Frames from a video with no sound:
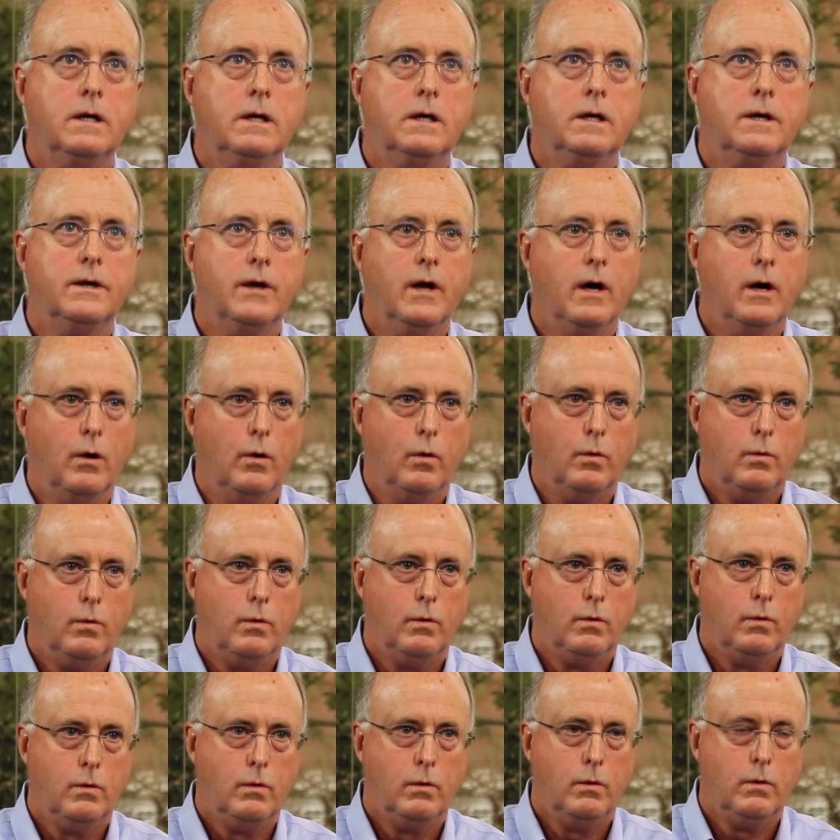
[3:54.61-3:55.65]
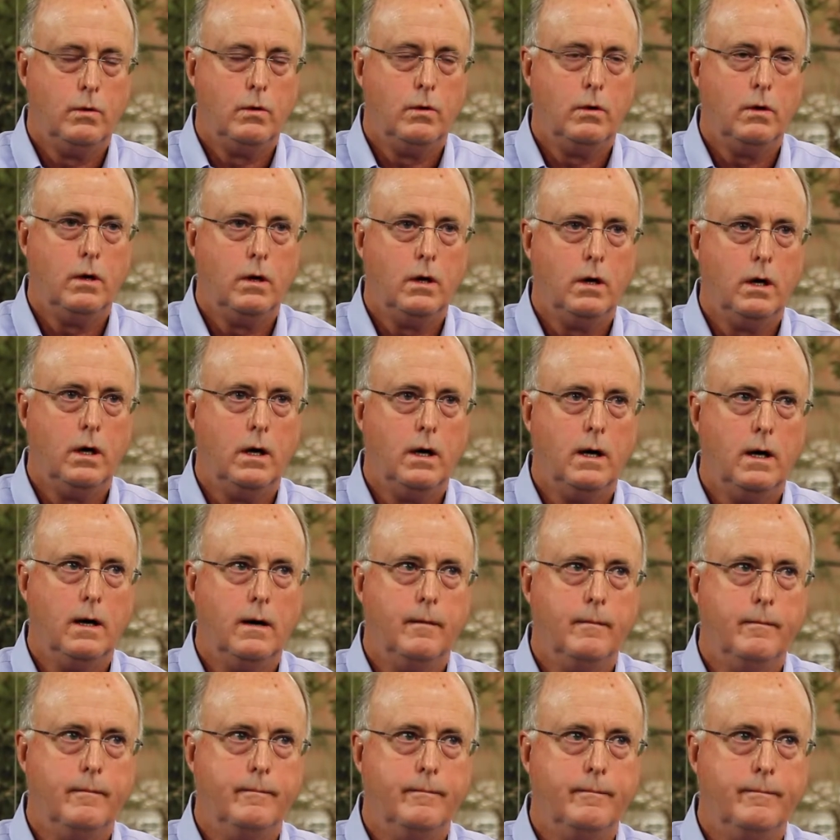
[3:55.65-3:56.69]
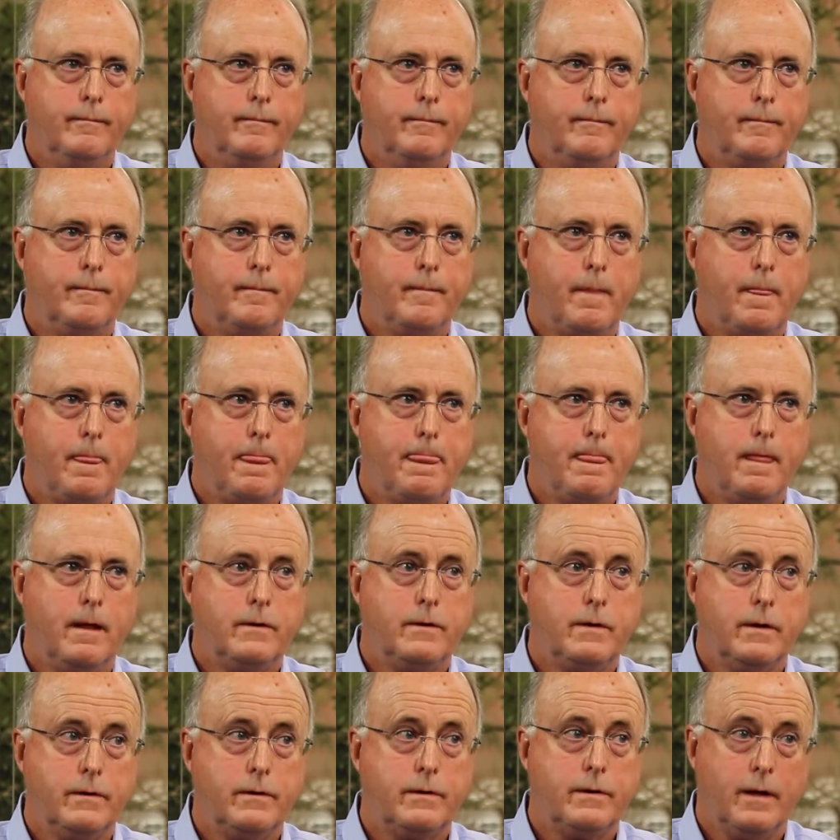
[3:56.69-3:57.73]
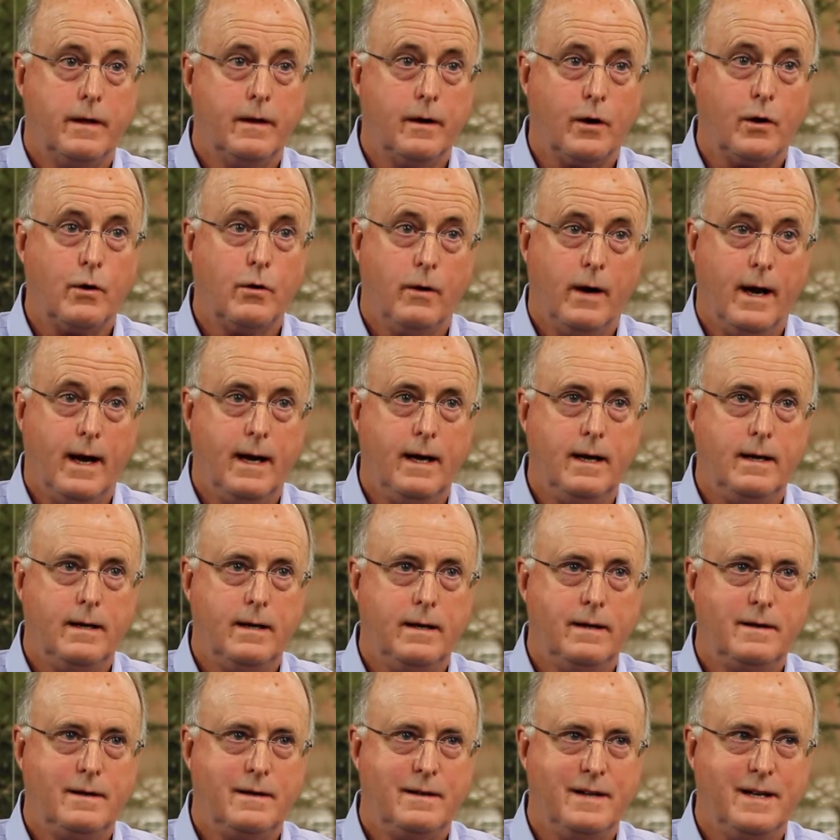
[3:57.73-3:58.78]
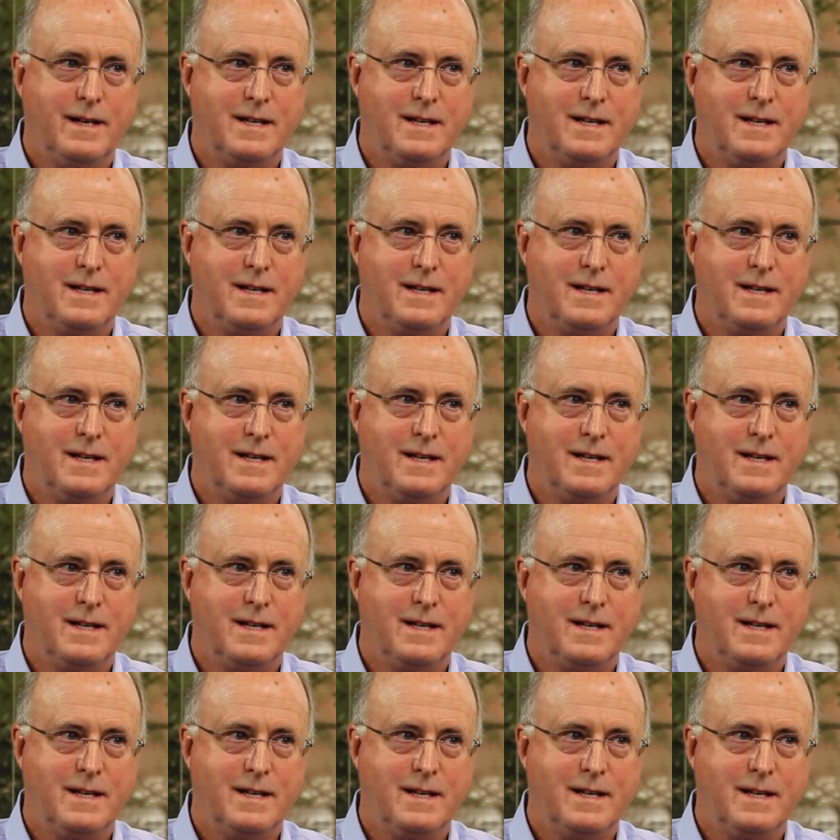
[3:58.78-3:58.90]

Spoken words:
No. To their credit, to the